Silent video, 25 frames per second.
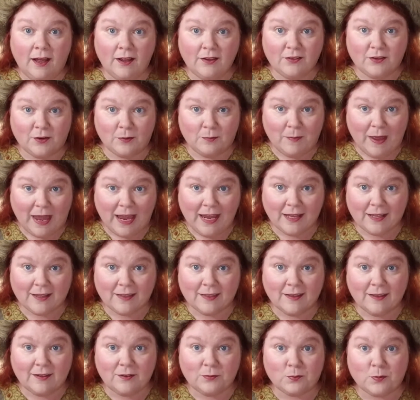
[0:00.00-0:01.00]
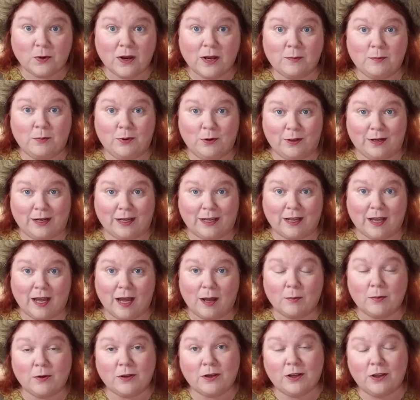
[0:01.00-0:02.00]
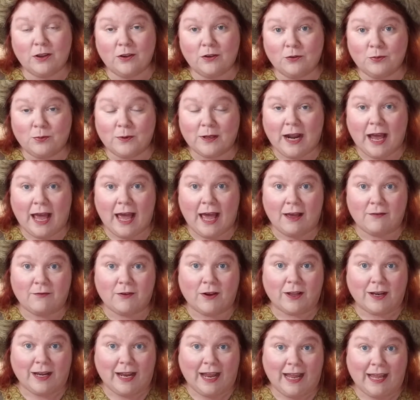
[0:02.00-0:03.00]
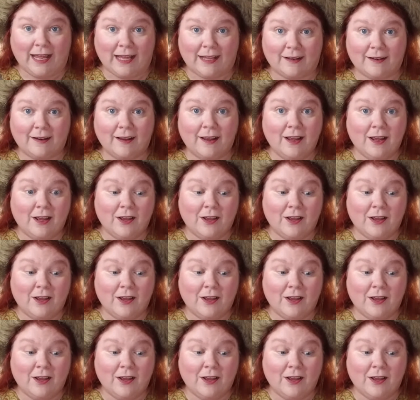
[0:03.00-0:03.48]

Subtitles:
To make this bread pudding, I'm going to use what I have on hand.